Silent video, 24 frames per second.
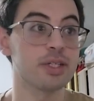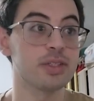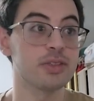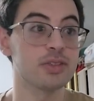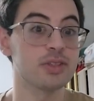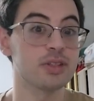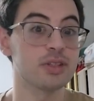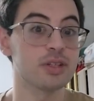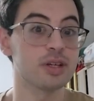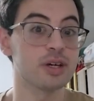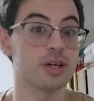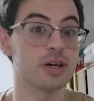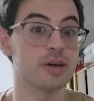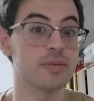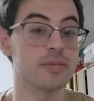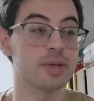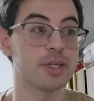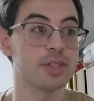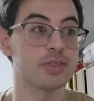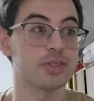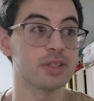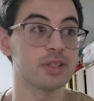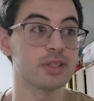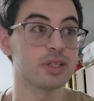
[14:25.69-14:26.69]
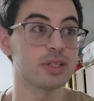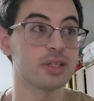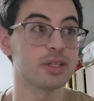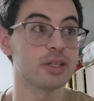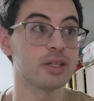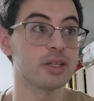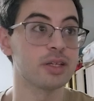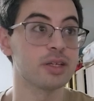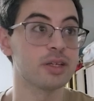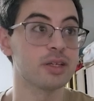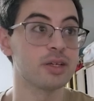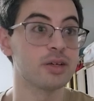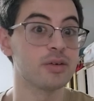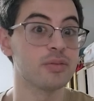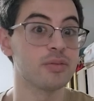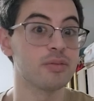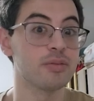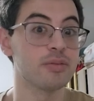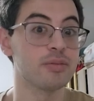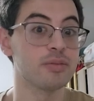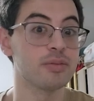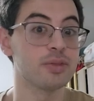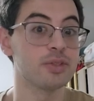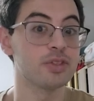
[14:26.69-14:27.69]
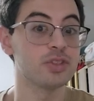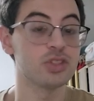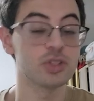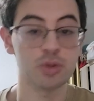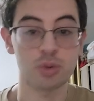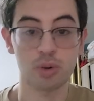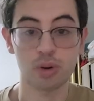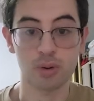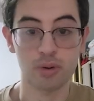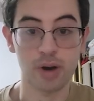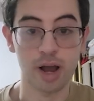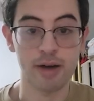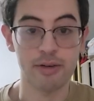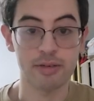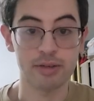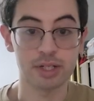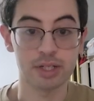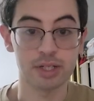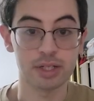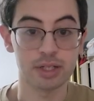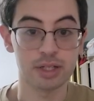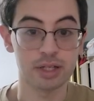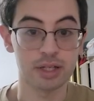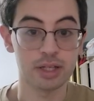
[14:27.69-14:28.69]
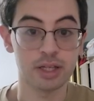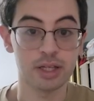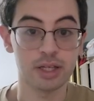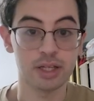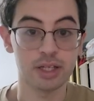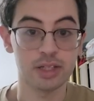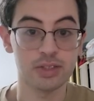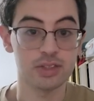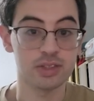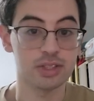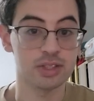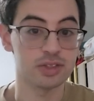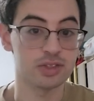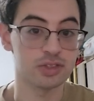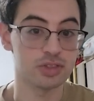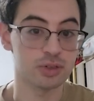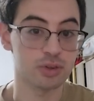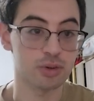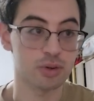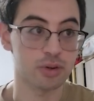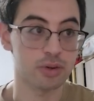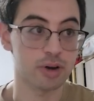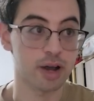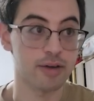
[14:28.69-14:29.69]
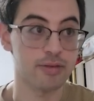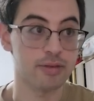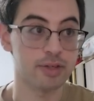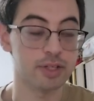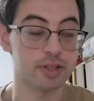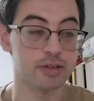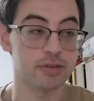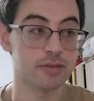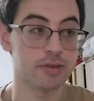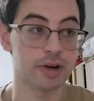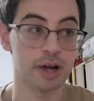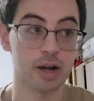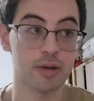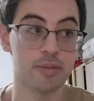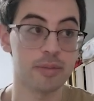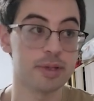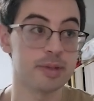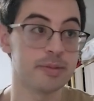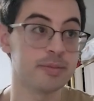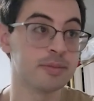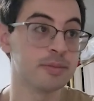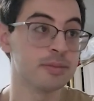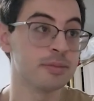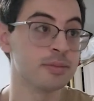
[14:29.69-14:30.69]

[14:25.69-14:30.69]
He's in basically zero gravity. He's in a zero gravity environment.